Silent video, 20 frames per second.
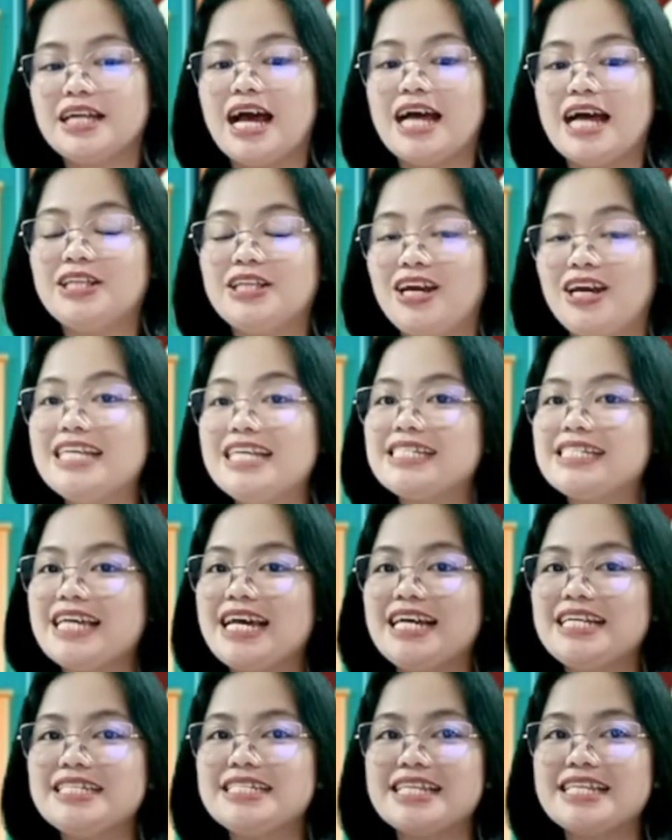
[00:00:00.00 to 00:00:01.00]

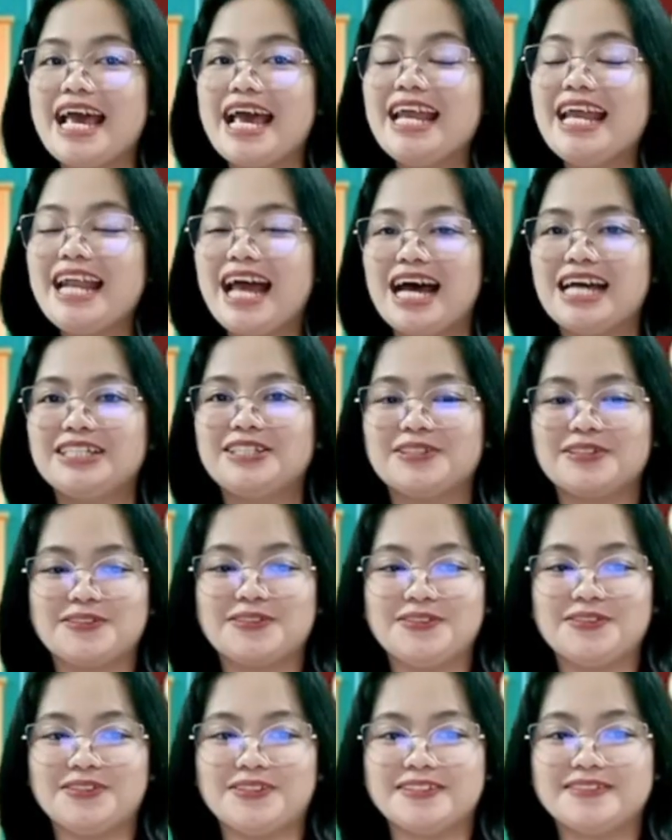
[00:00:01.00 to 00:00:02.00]
adolescence, and
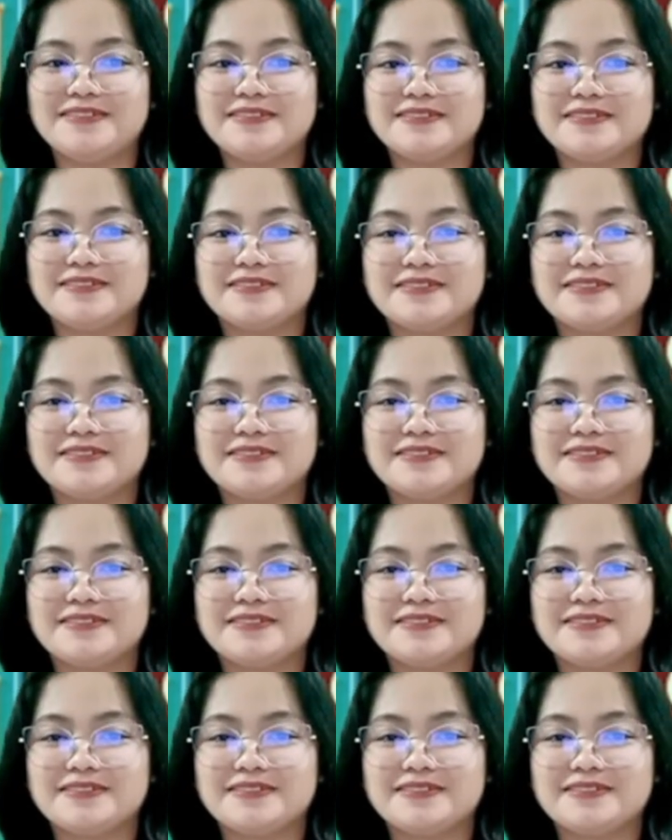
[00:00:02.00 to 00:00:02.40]
adulthood.